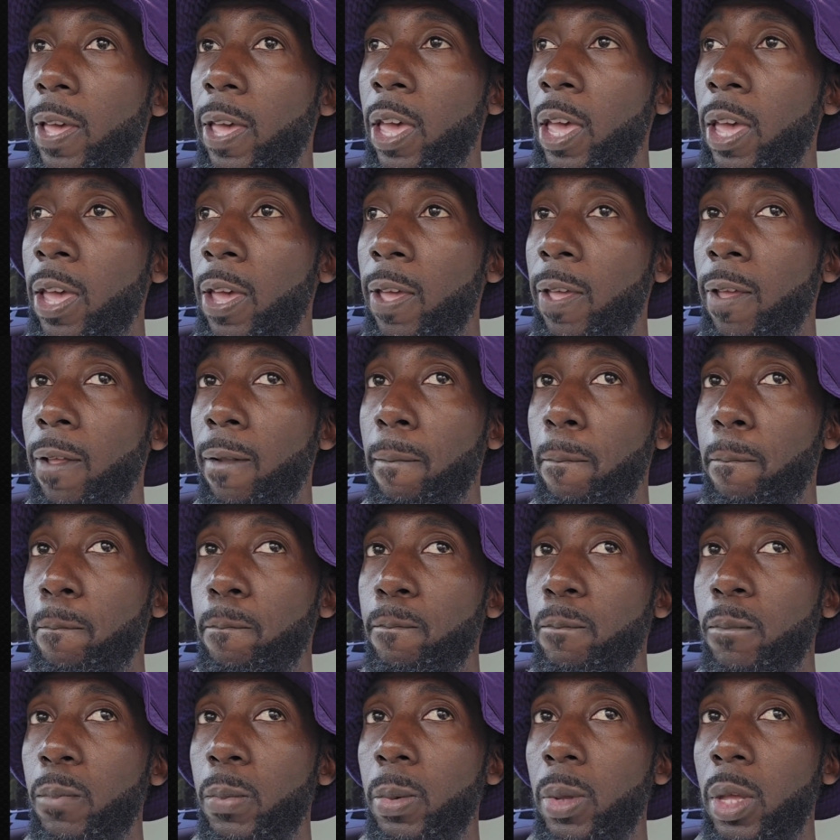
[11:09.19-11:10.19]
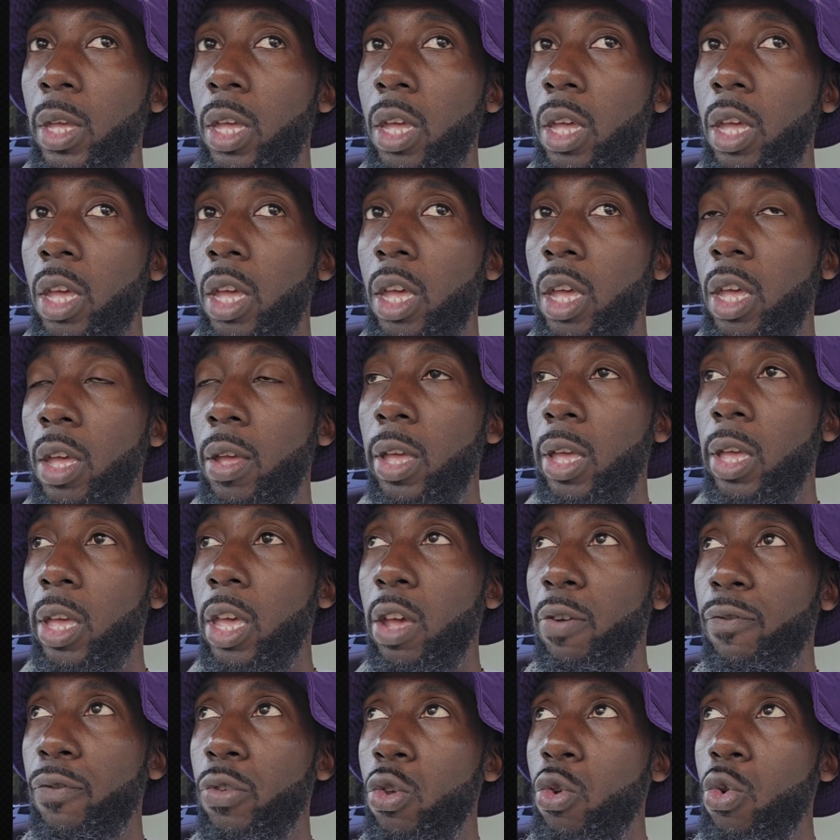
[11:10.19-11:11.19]
And
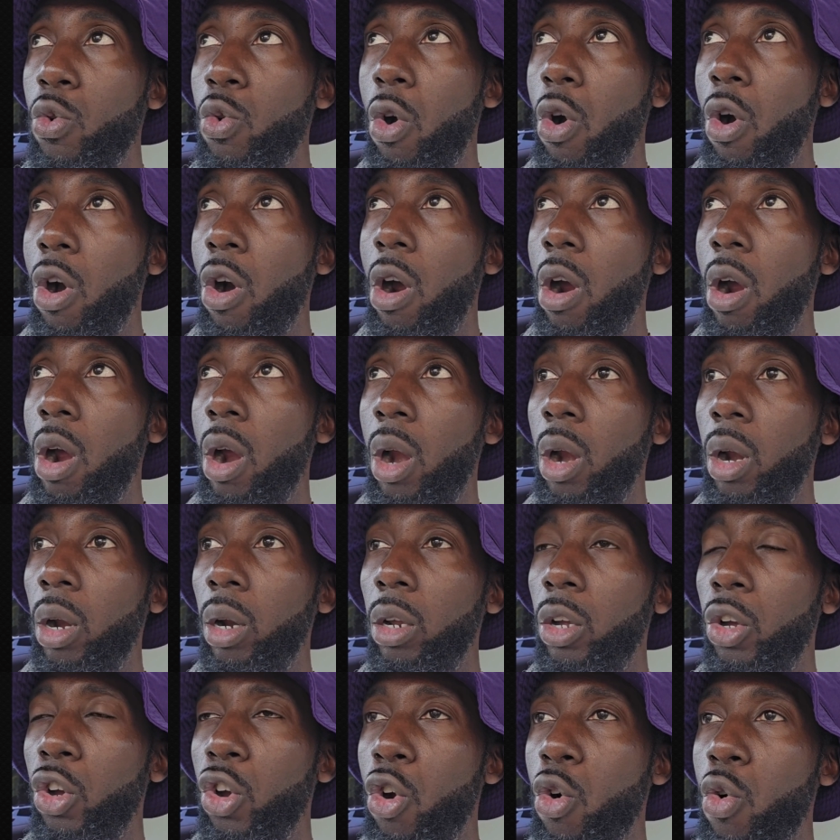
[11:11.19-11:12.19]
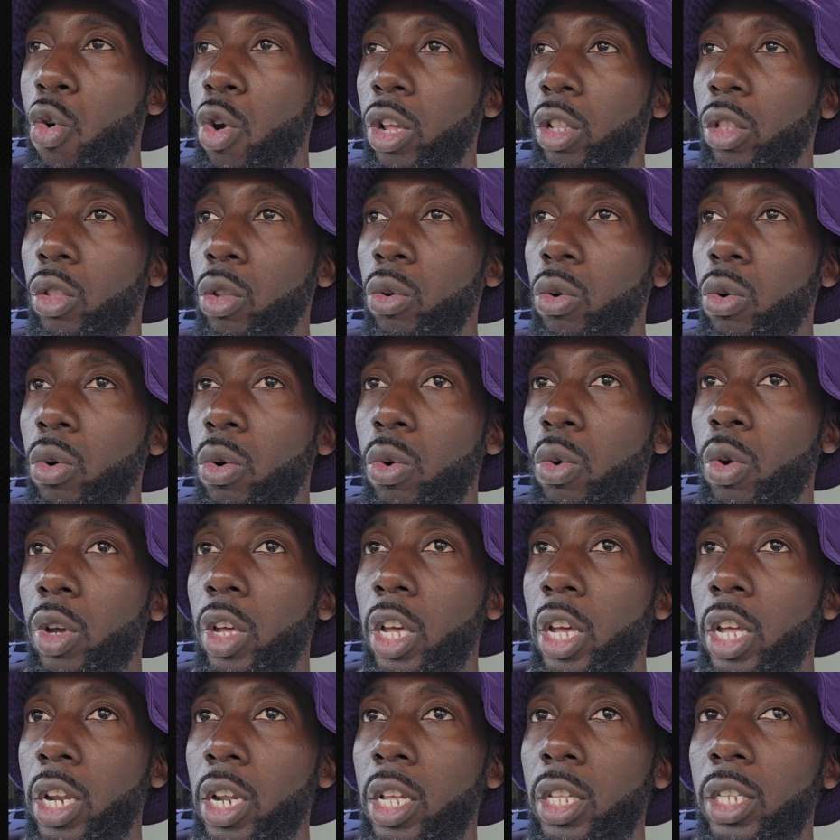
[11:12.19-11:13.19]
if you are going through
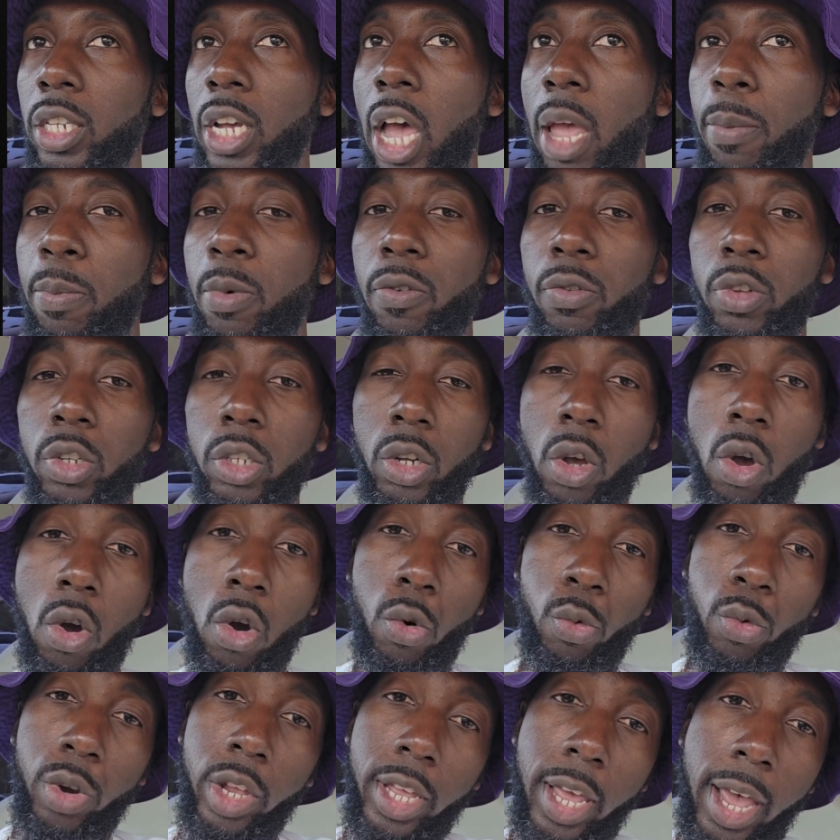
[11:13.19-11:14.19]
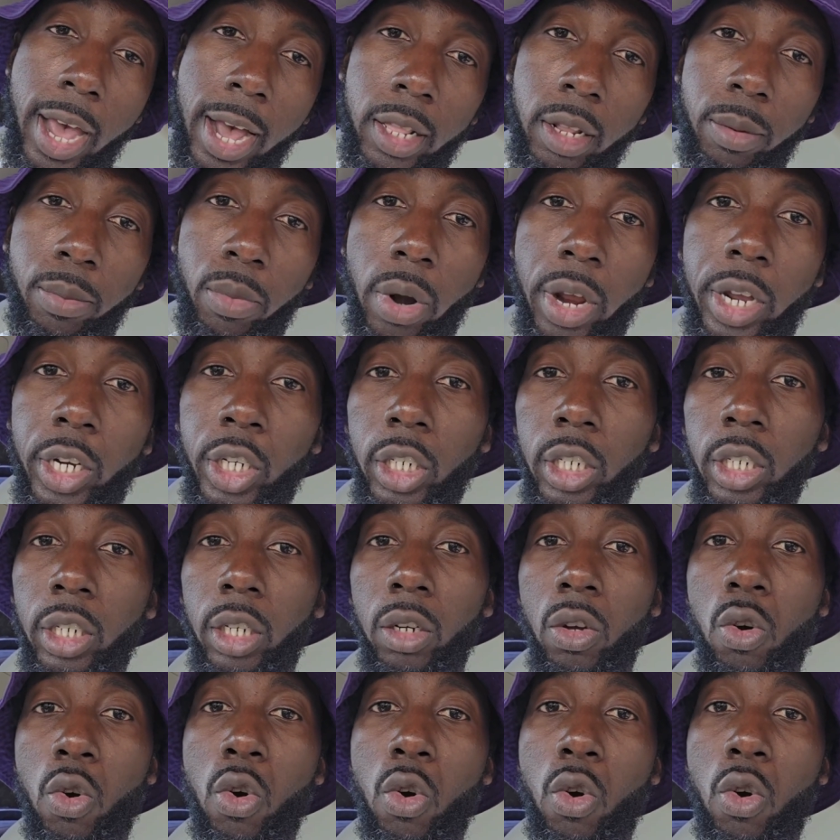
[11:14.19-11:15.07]
any type of soul recalibration,